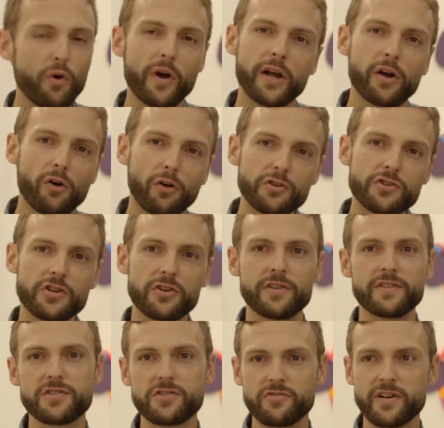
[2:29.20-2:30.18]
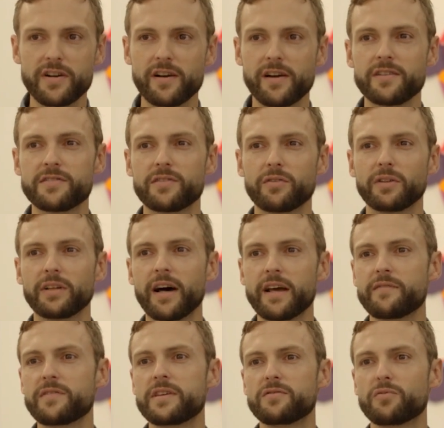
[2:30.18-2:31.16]
toy culture and street art, so a
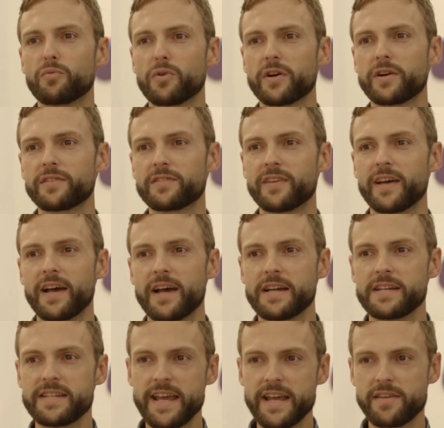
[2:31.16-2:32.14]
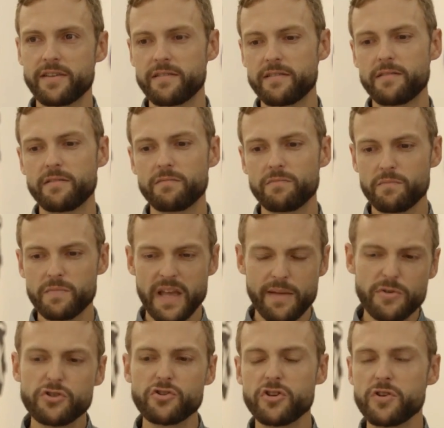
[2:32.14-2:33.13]
lot of these works take
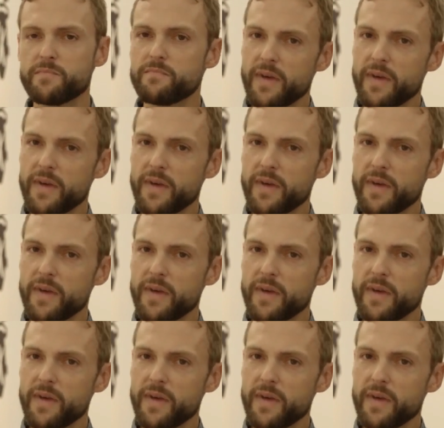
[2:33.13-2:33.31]
imagery you